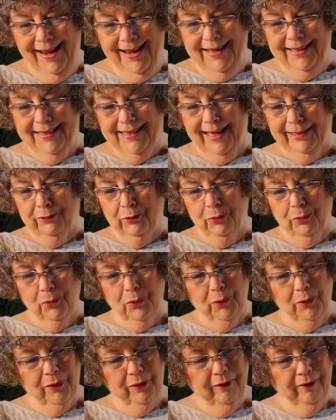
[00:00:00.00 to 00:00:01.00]

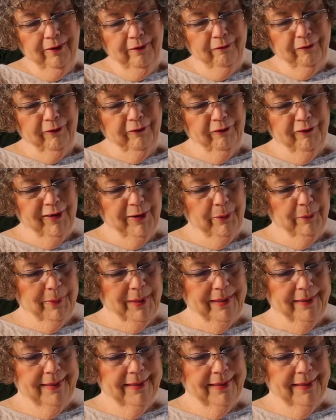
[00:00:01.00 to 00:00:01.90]
sexual fulfillment,